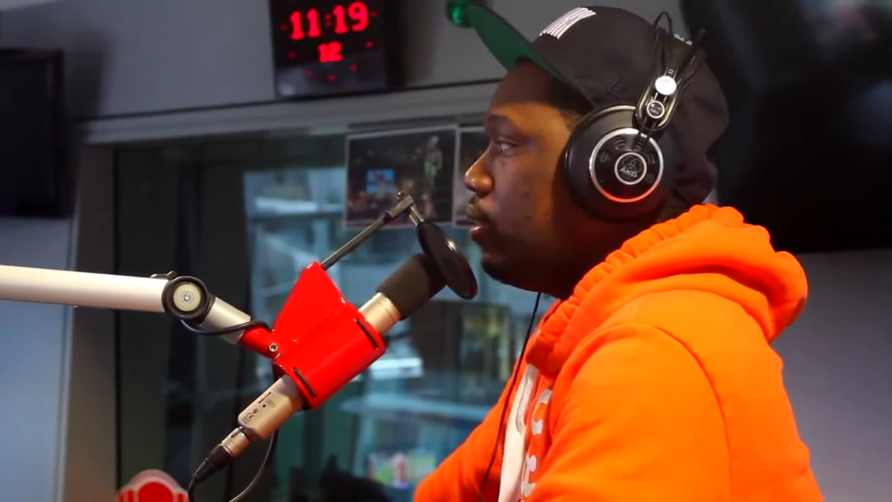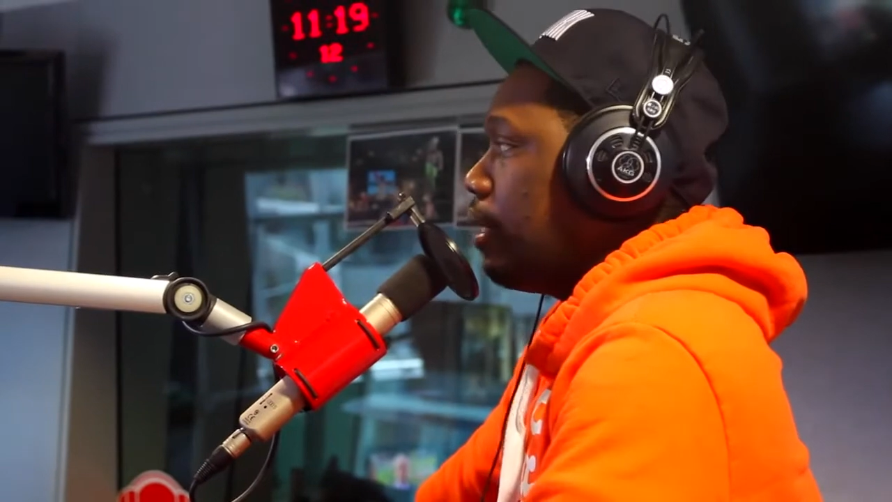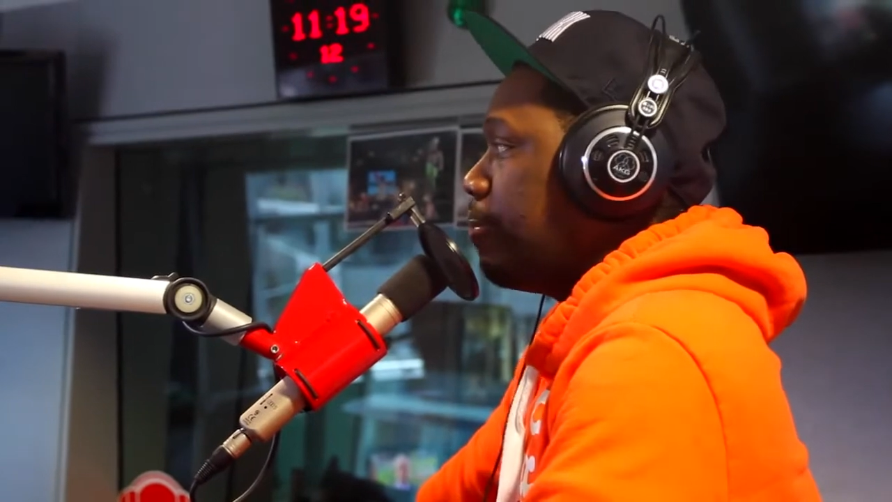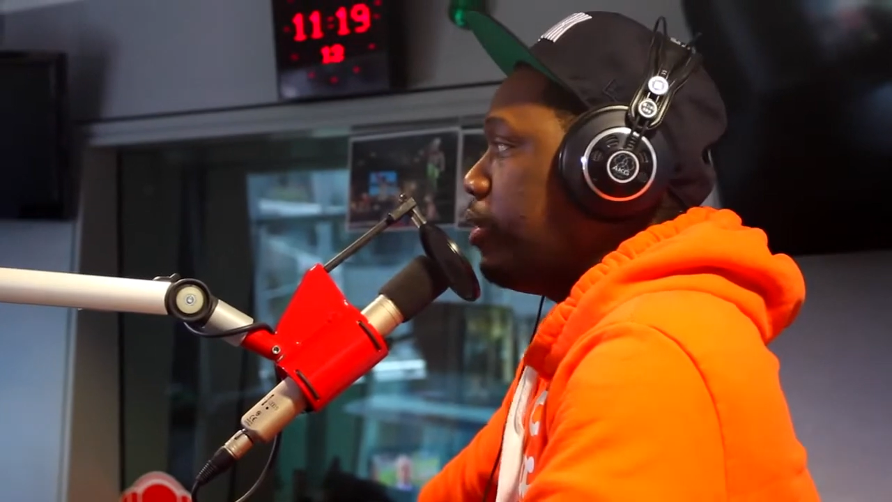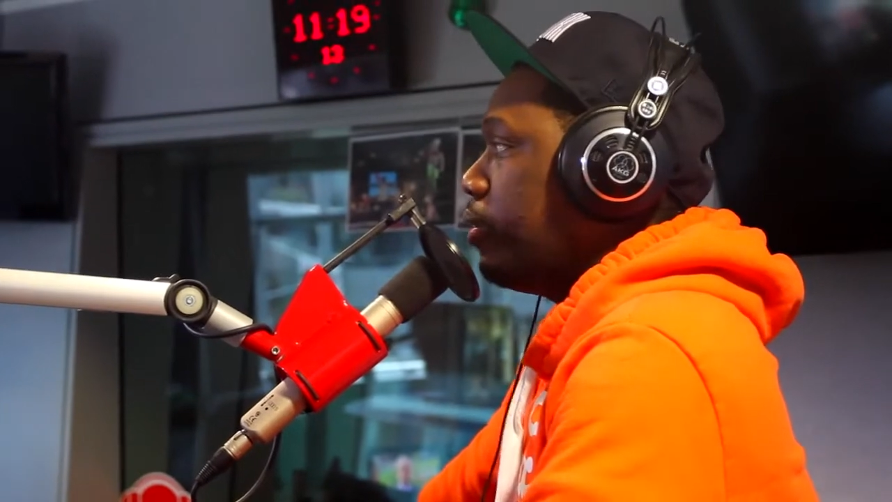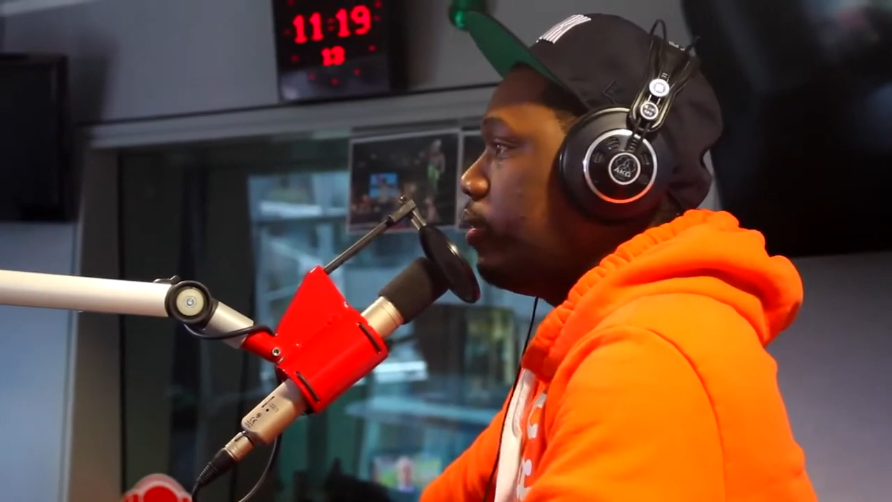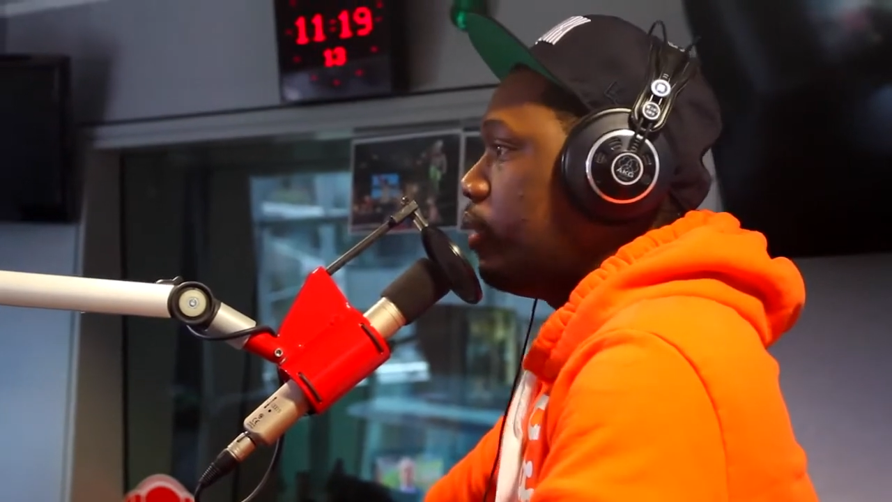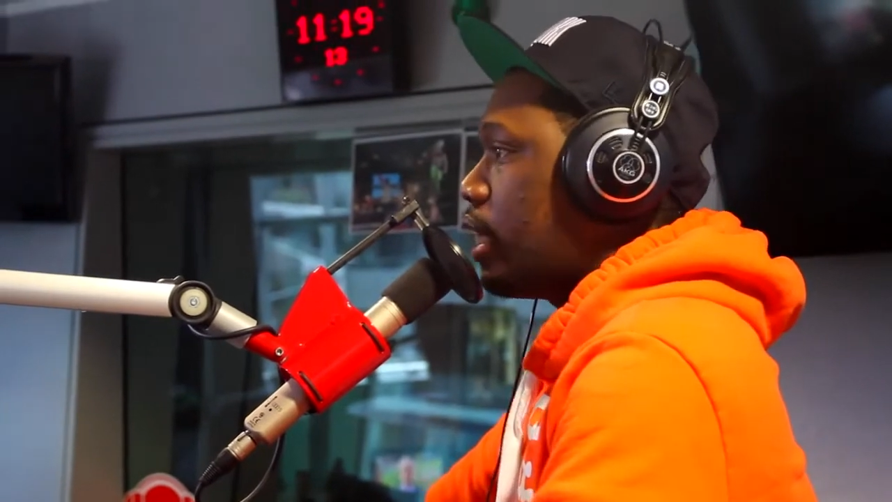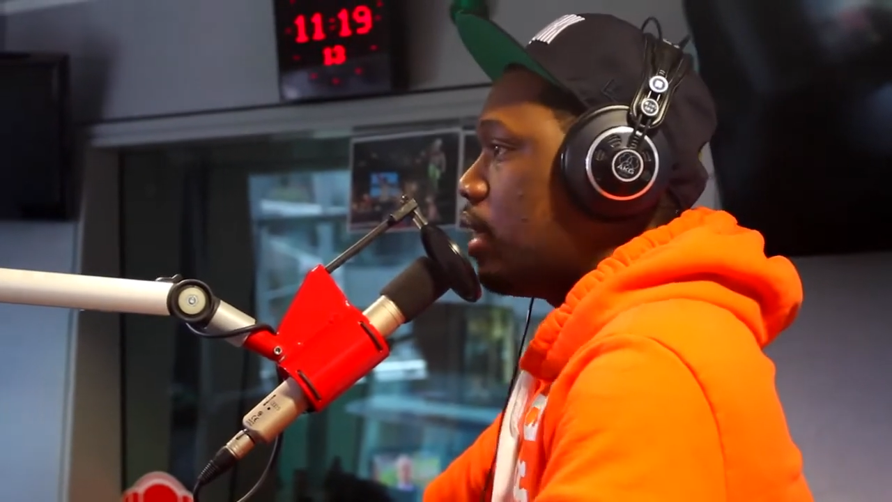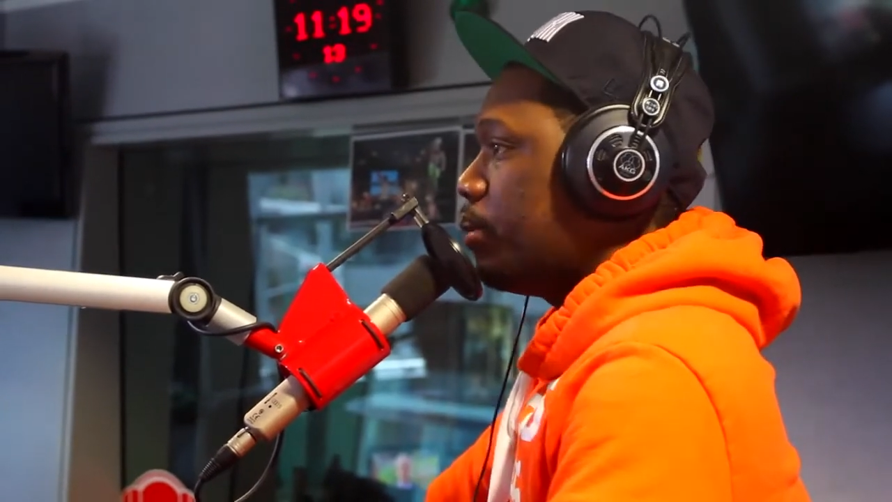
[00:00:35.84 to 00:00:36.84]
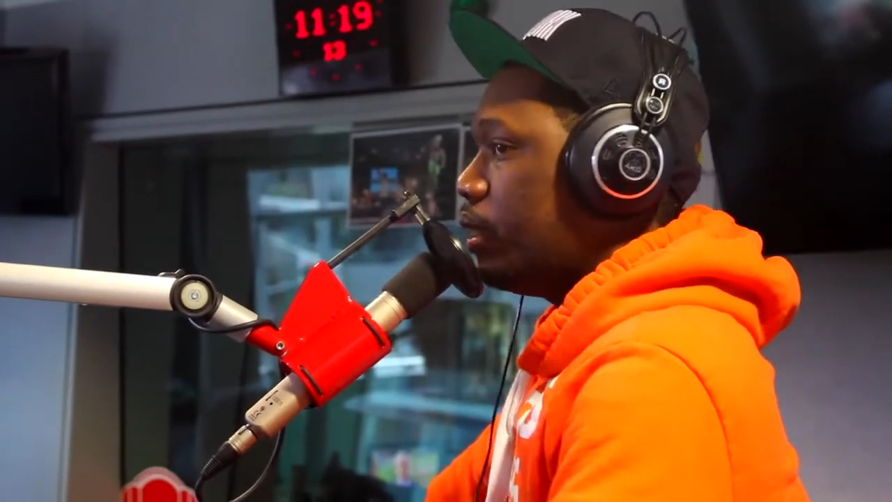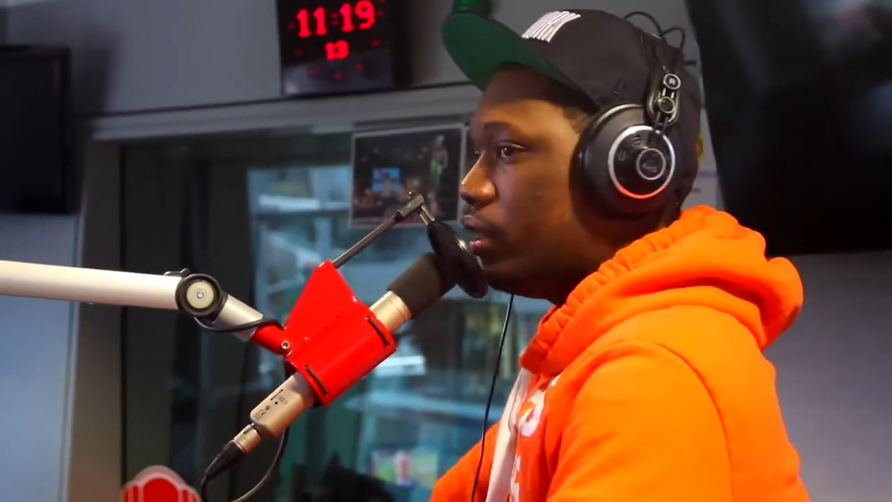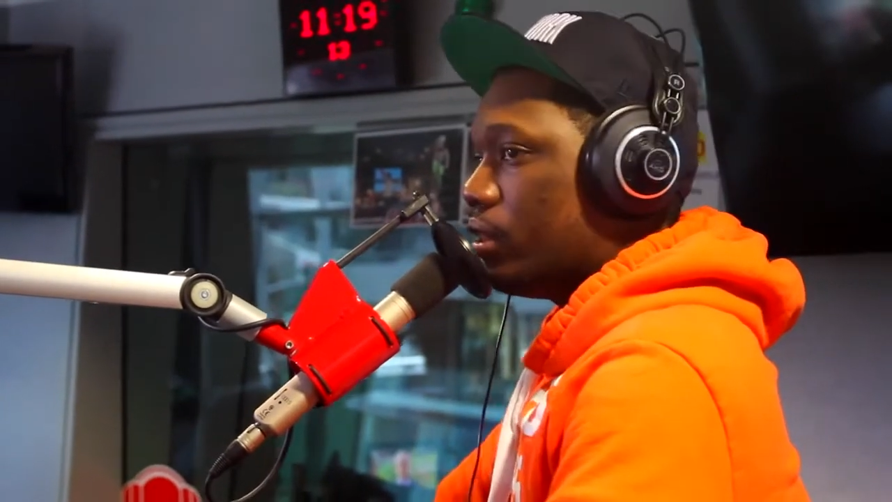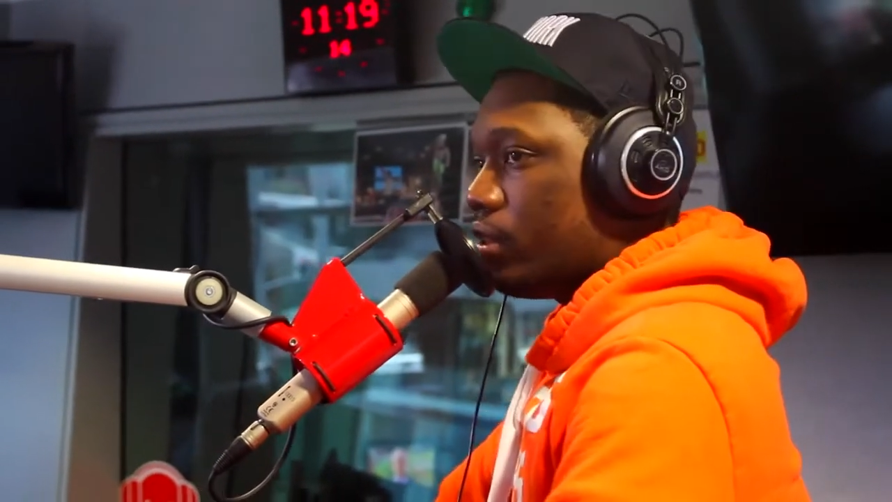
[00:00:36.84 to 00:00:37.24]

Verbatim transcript: I'm still doing comedy. You know,